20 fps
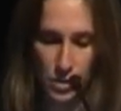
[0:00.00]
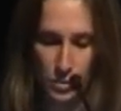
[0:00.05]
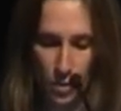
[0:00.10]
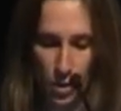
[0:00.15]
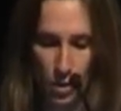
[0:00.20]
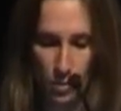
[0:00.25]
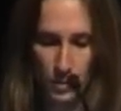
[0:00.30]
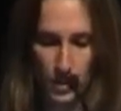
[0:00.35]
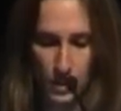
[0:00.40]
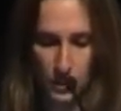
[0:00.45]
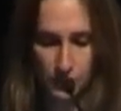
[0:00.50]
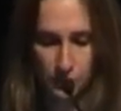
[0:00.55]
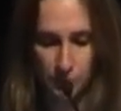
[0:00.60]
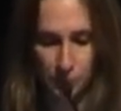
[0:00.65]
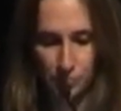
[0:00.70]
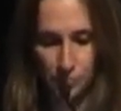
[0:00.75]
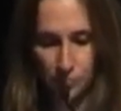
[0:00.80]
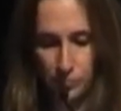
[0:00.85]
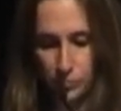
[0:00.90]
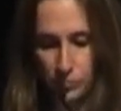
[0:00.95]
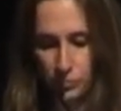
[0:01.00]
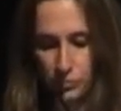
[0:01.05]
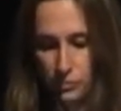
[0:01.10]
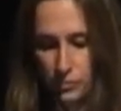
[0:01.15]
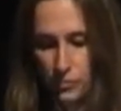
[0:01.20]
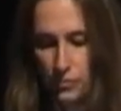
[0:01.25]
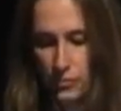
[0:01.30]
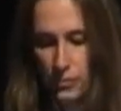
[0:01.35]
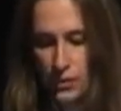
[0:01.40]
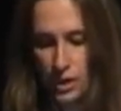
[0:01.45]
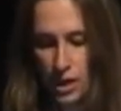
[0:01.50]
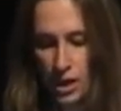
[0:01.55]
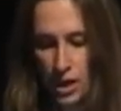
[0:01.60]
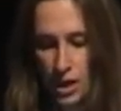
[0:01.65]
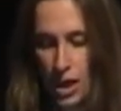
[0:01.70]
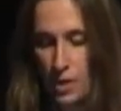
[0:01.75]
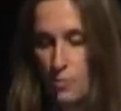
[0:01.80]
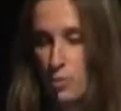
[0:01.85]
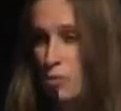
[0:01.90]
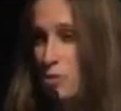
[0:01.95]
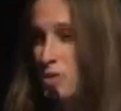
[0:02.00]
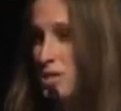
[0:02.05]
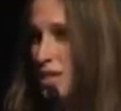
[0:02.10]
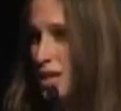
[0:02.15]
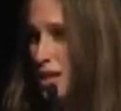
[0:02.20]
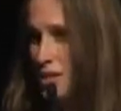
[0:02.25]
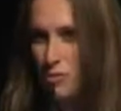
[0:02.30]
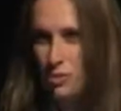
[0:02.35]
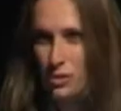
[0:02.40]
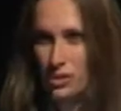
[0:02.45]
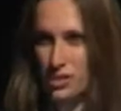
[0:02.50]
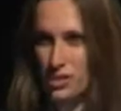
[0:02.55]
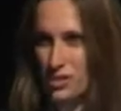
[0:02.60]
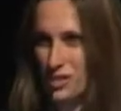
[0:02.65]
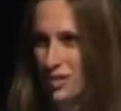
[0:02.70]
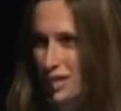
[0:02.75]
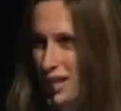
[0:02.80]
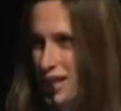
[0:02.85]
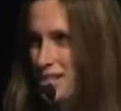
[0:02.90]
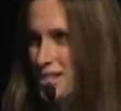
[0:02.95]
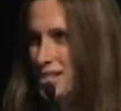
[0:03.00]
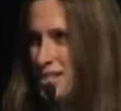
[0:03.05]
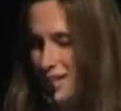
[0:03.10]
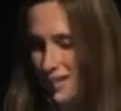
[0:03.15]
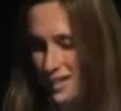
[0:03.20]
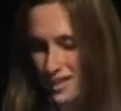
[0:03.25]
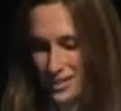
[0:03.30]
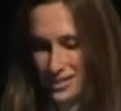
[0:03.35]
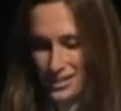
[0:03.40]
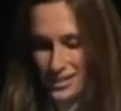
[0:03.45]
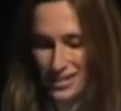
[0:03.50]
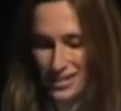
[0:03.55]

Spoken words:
Department. And personally, I really just like data